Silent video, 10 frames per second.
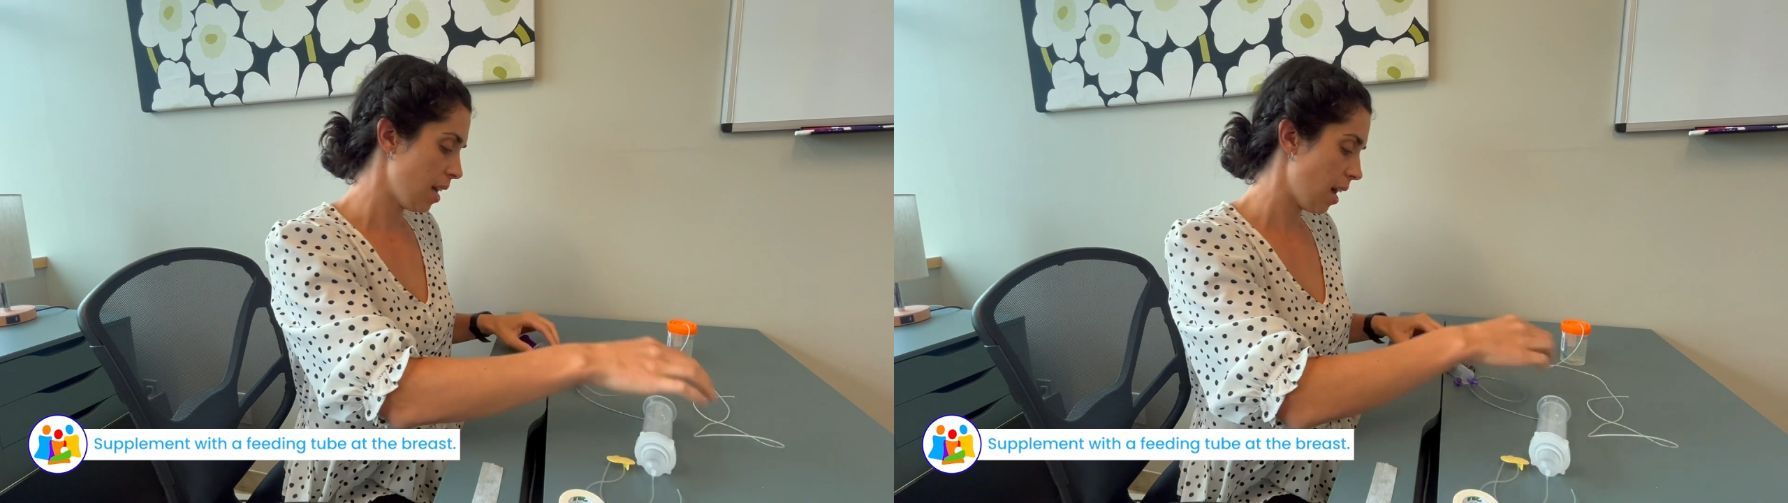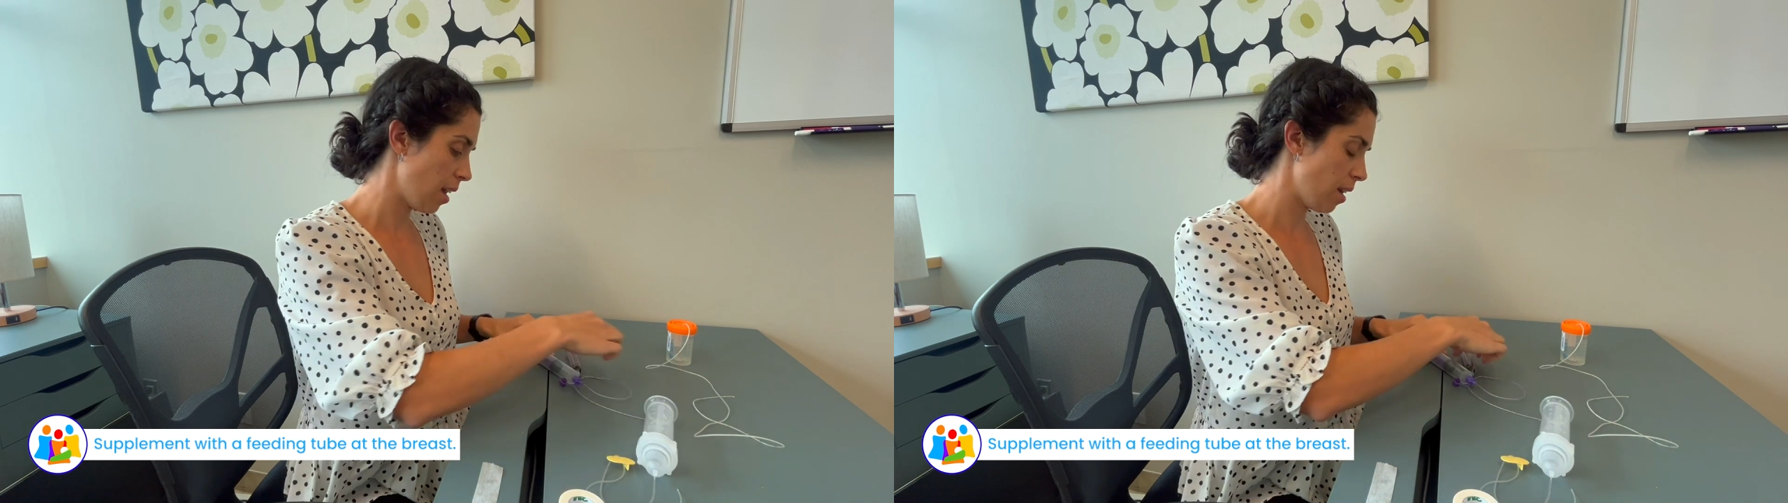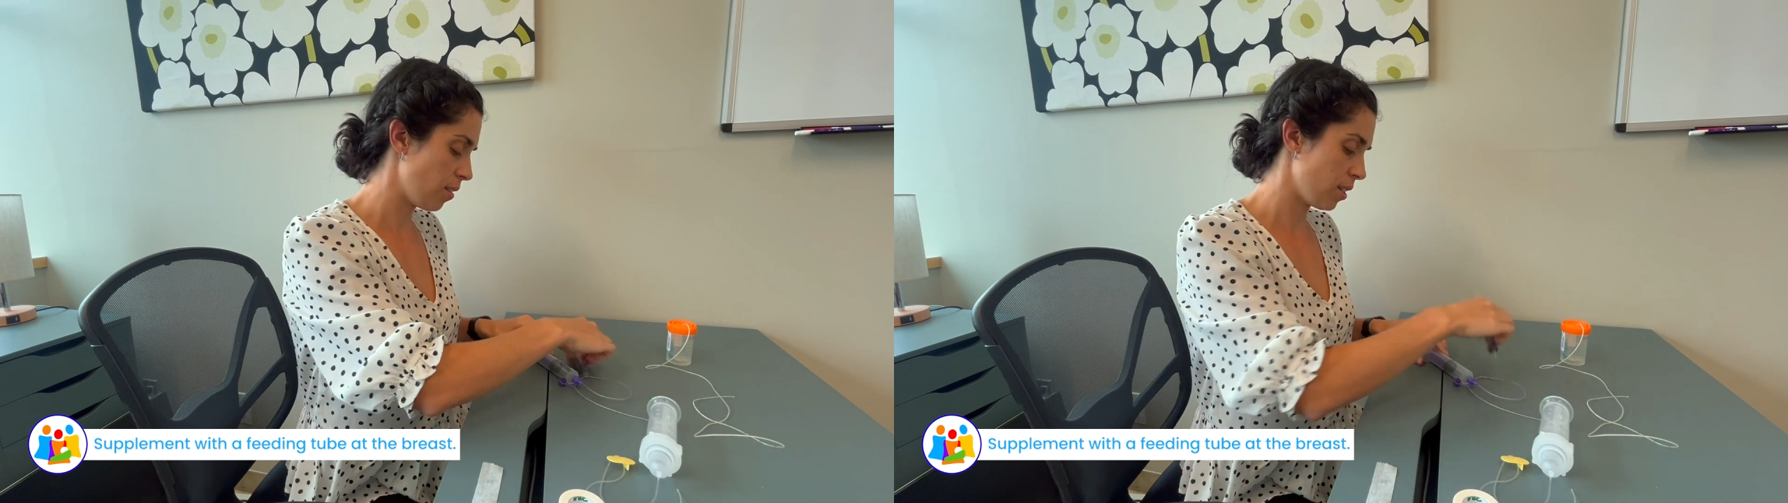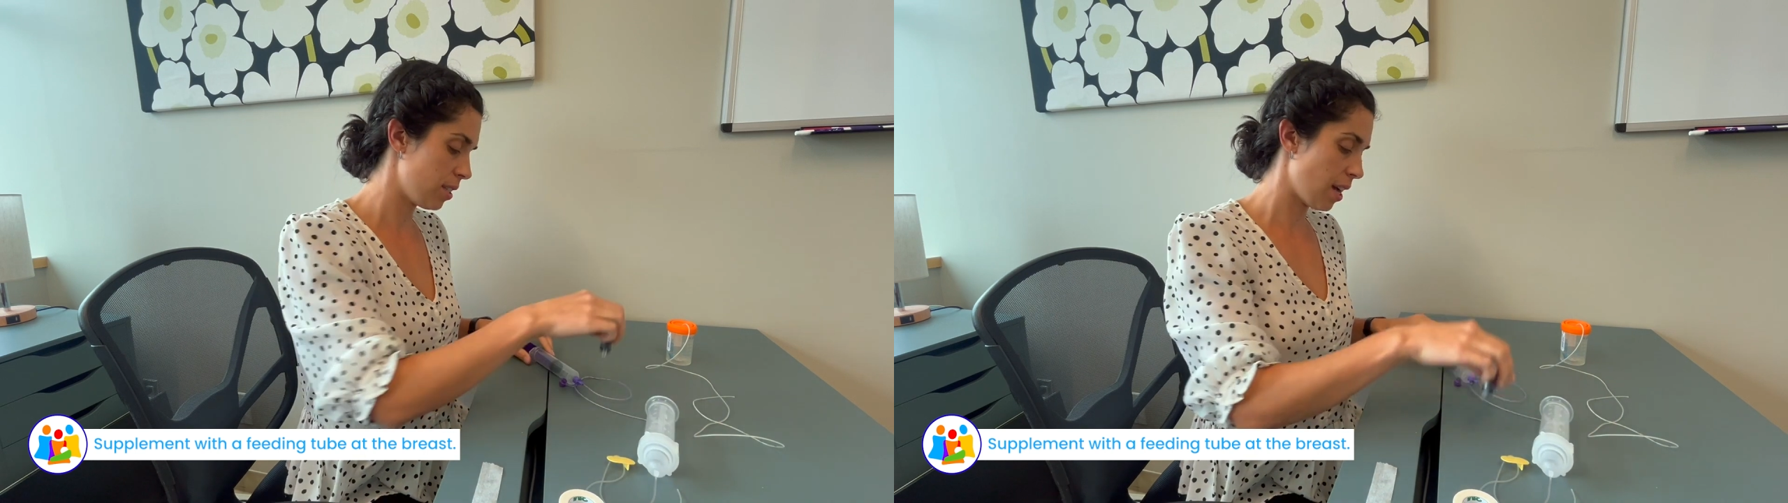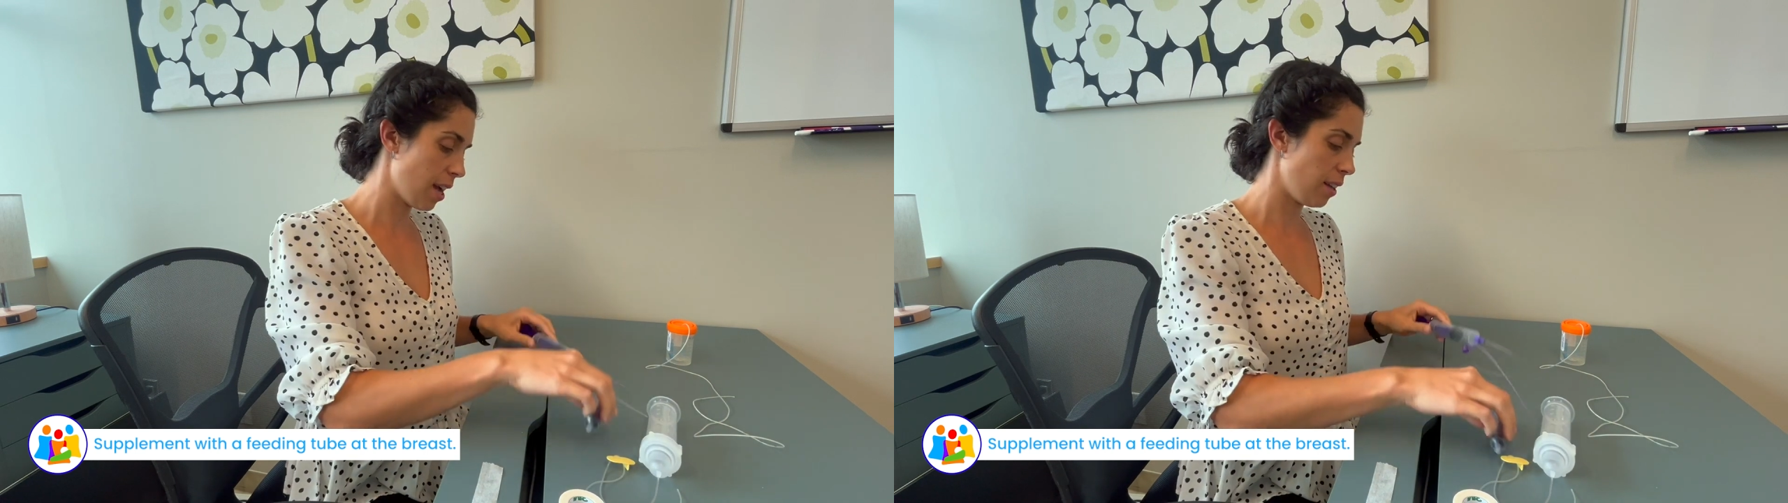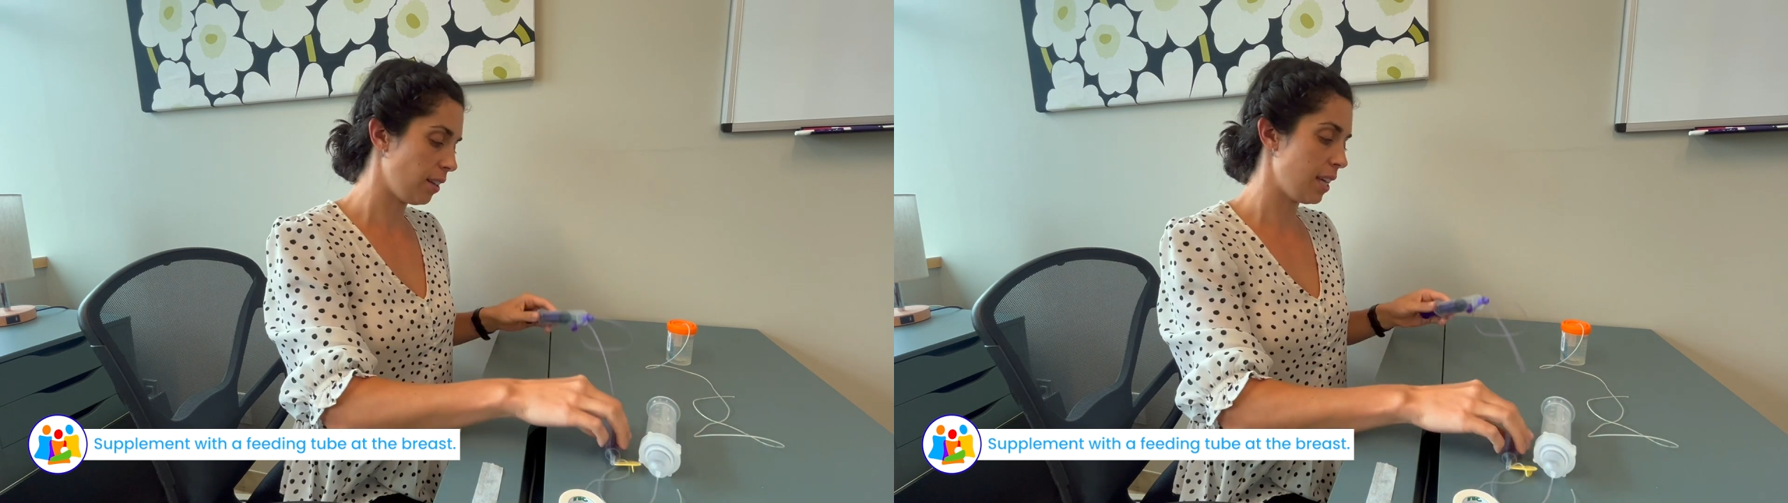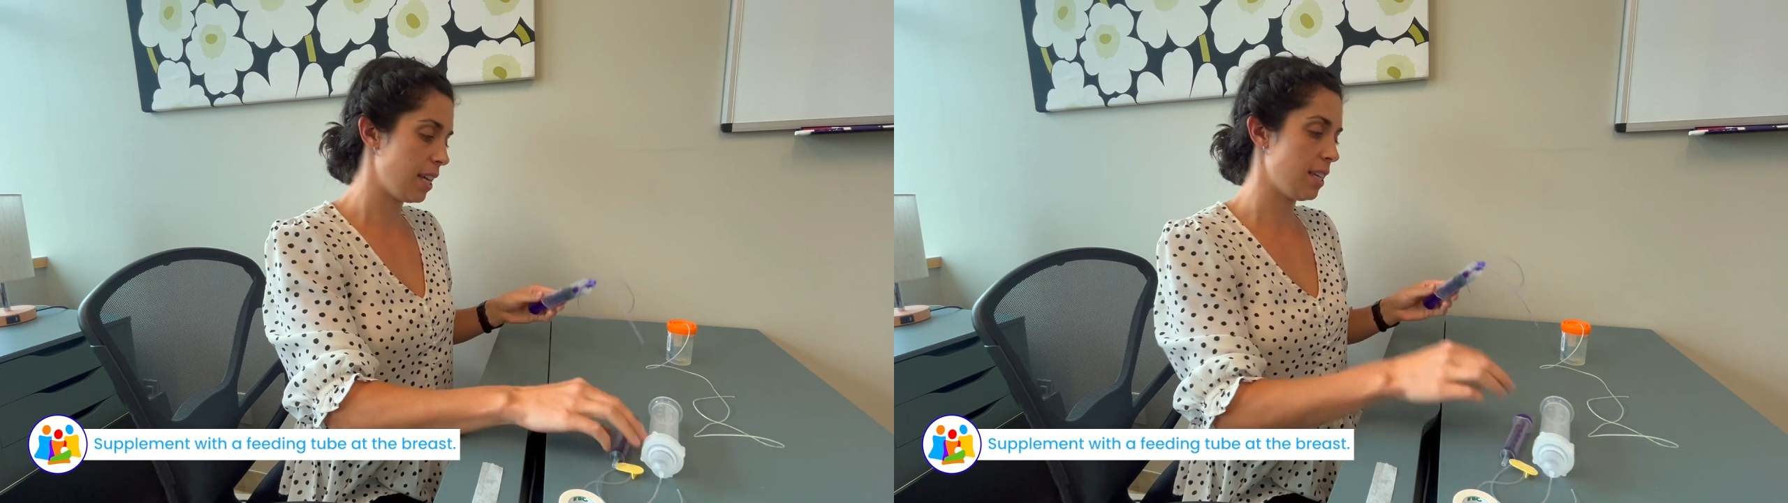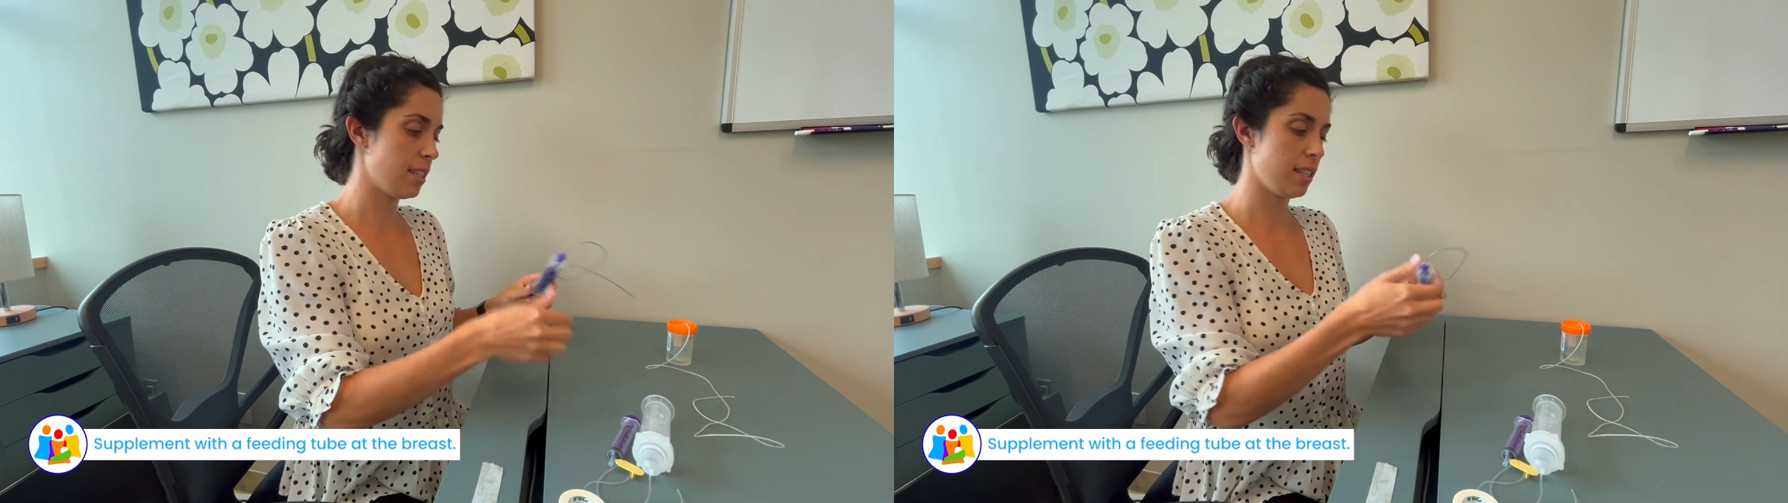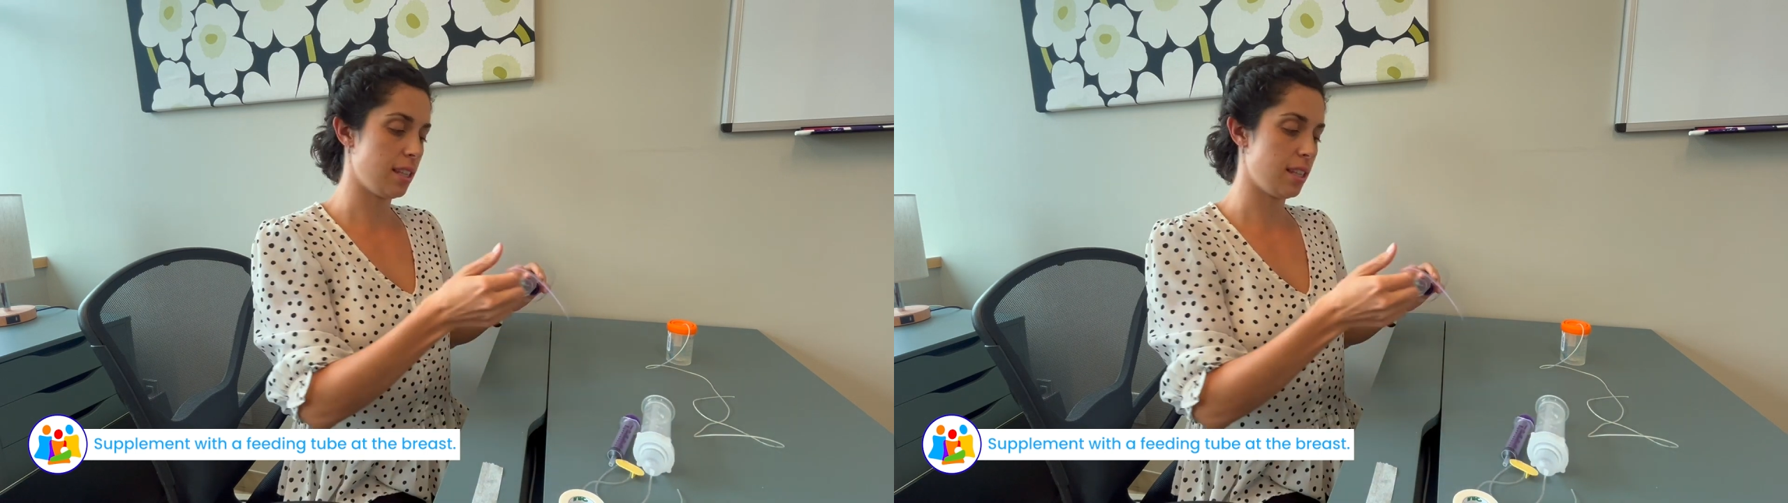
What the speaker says: Another style is